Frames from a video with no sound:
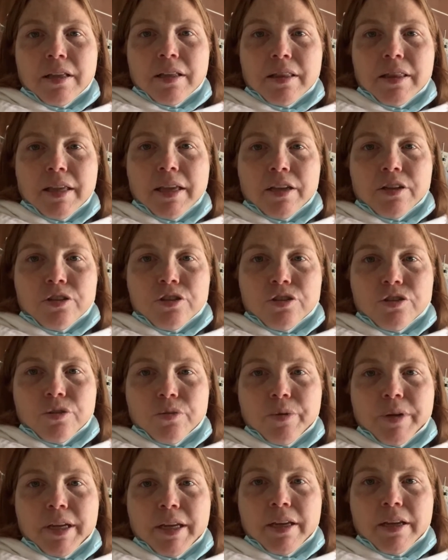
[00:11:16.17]
Thanks,
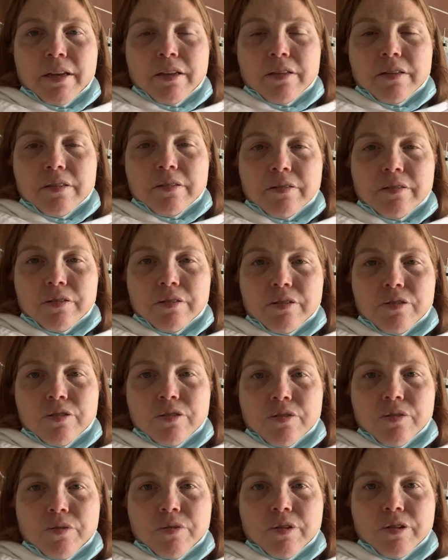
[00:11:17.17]
Joanne. You're
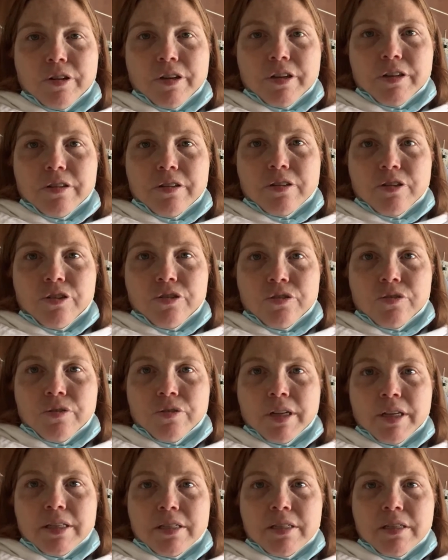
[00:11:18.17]
so good. You're so
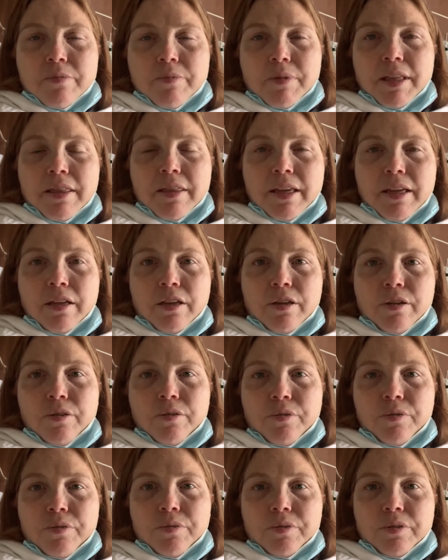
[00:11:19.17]
nice to me. Thank
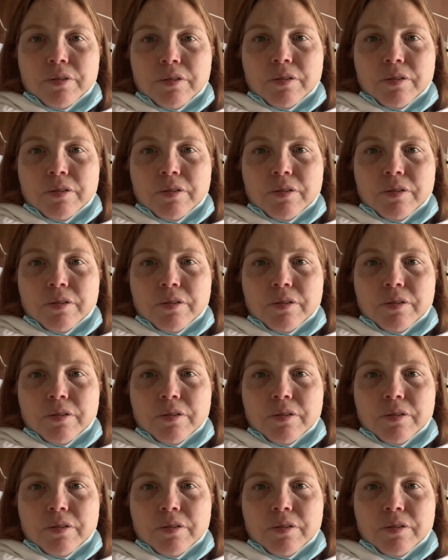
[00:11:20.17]
you.